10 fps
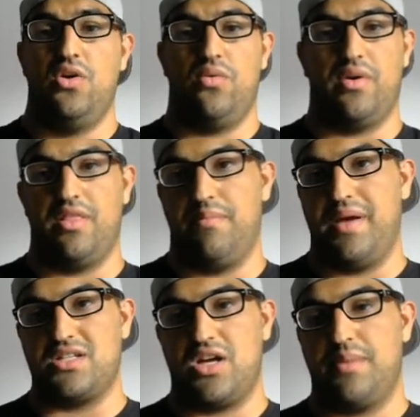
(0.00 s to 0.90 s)
One of the
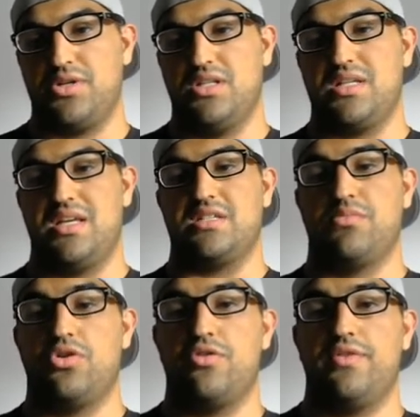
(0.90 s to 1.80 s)
best options is
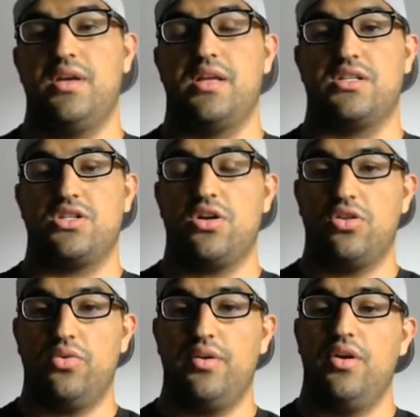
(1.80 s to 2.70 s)
Minerva and
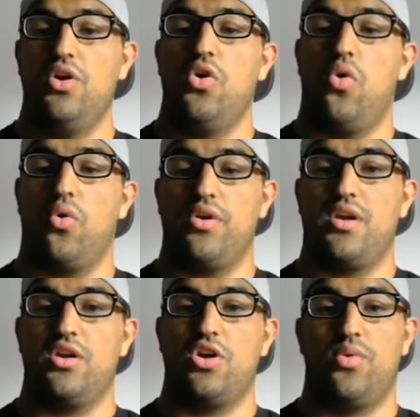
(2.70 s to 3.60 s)
Star-Lord, or you
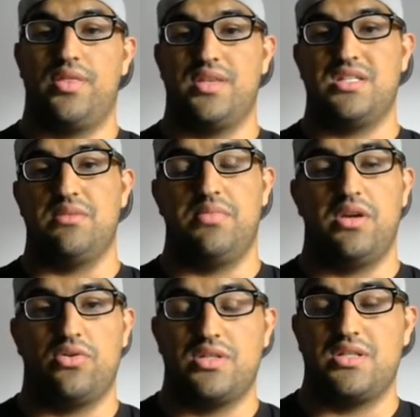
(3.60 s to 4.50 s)
can go with the
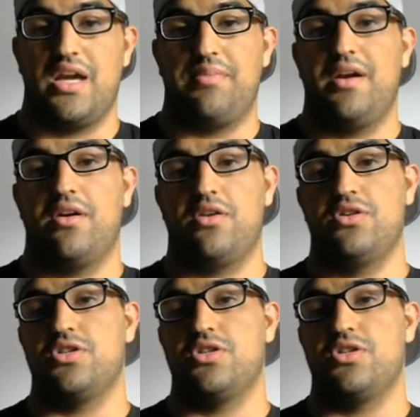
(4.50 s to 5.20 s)
symbiote type characters.